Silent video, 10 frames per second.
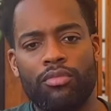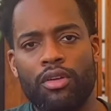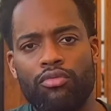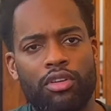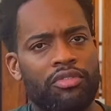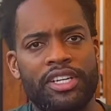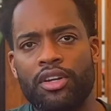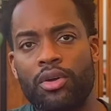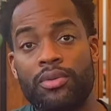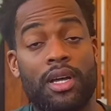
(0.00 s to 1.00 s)

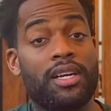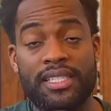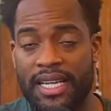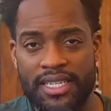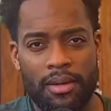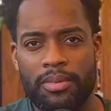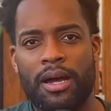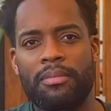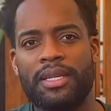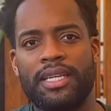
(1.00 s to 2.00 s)
Rodrygo does end up
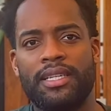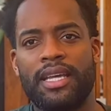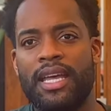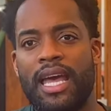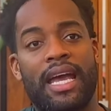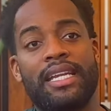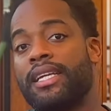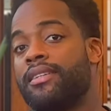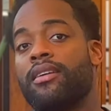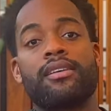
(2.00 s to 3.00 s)
coming in and he
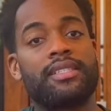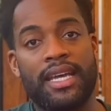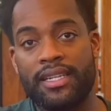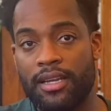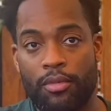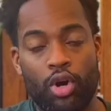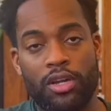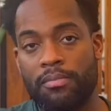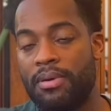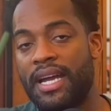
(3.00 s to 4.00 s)
does end up
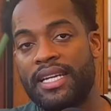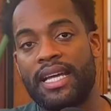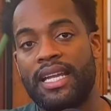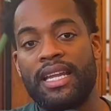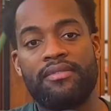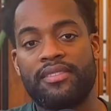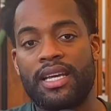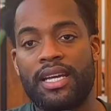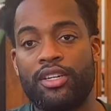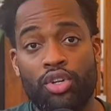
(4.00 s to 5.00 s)
occupying that left
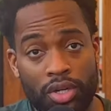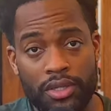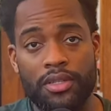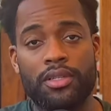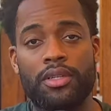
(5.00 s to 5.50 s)
side, good.